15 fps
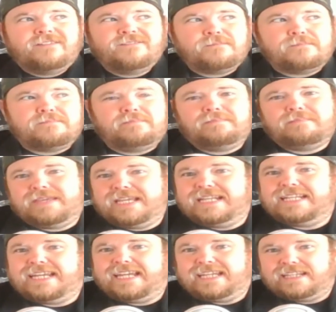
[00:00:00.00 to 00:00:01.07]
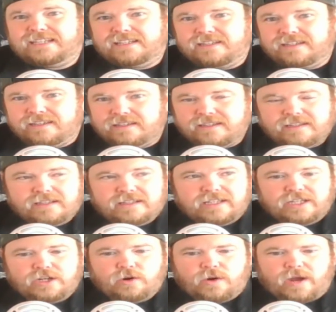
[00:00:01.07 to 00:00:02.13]
meeting,
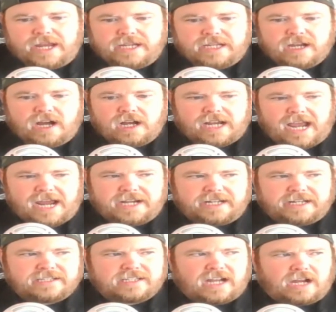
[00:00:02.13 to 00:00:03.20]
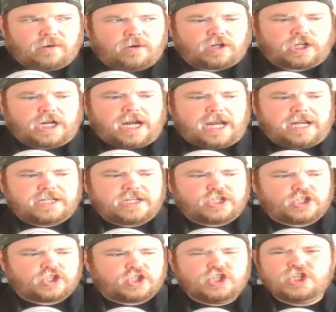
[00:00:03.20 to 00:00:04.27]
you know, a young Anakin Skywalker, and
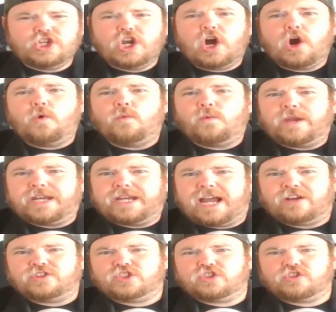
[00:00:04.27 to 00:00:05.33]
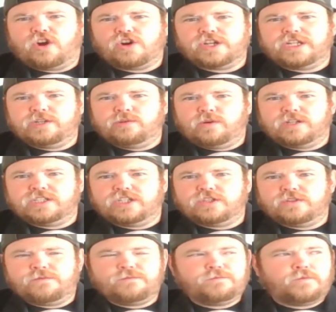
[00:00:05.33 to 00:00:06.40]
just knowing how strong he was in
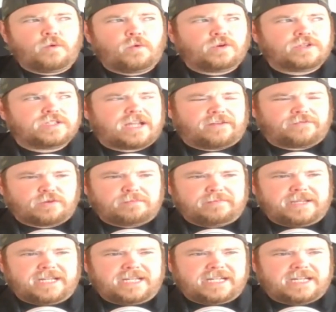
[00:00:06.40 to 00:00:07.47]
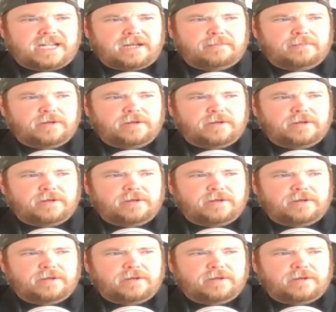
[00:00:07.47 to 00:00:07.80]
the Force after meeting him